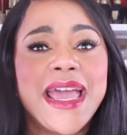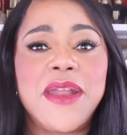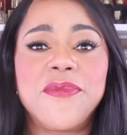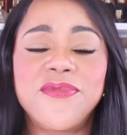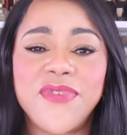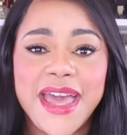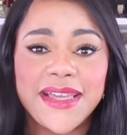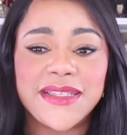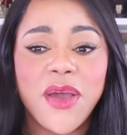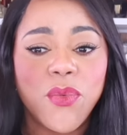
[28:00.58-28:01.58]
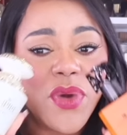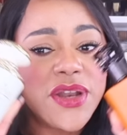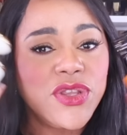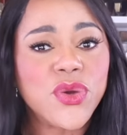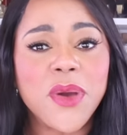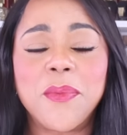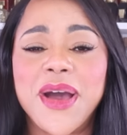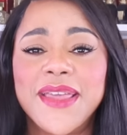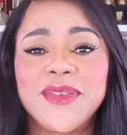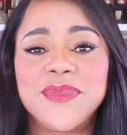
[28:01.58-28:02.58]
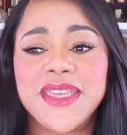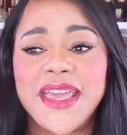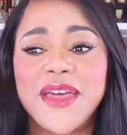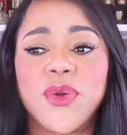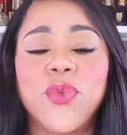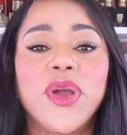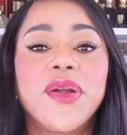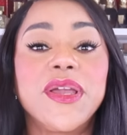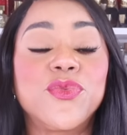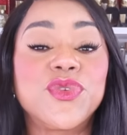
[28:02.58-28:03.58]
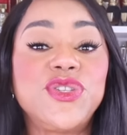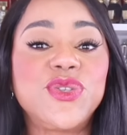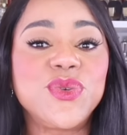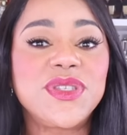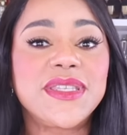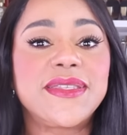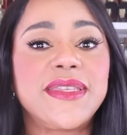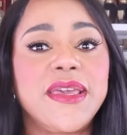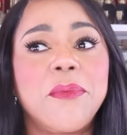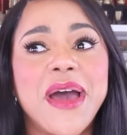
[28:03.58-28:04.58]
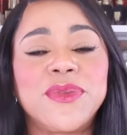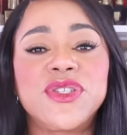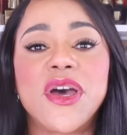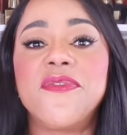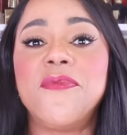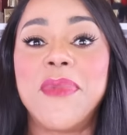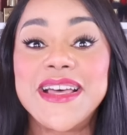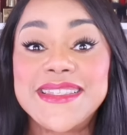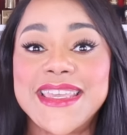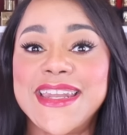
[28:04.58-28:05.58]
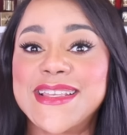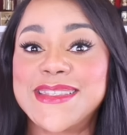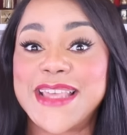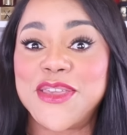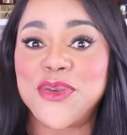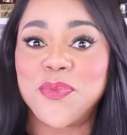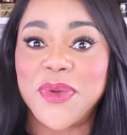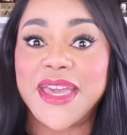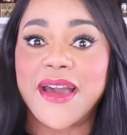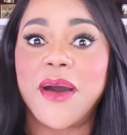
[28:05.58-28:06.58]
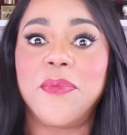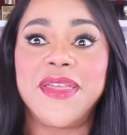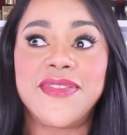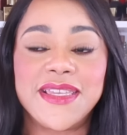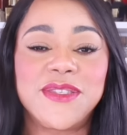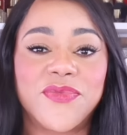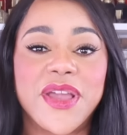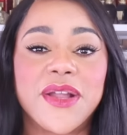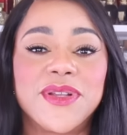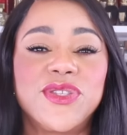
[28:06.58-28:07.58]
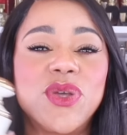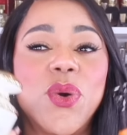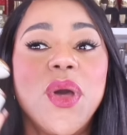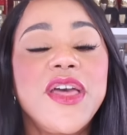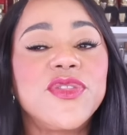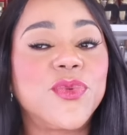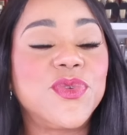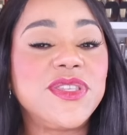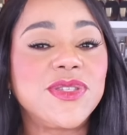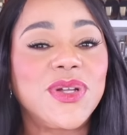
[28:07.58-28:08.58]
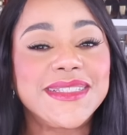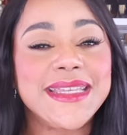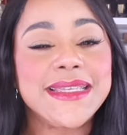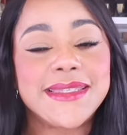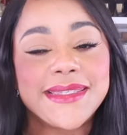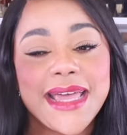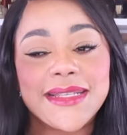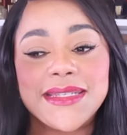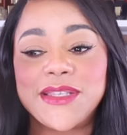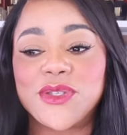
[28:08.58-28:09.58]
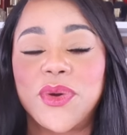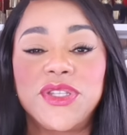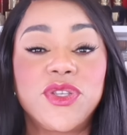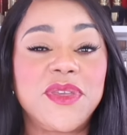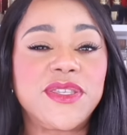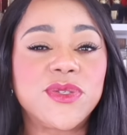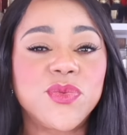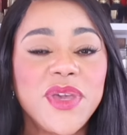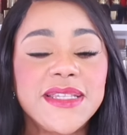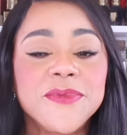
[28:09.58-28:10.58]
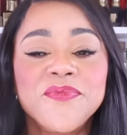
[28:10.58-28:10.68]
an effect when you combine them together where it reduces the amount of muskiness that you pick up in this fragrance. So the resulting scent is going to be sweet.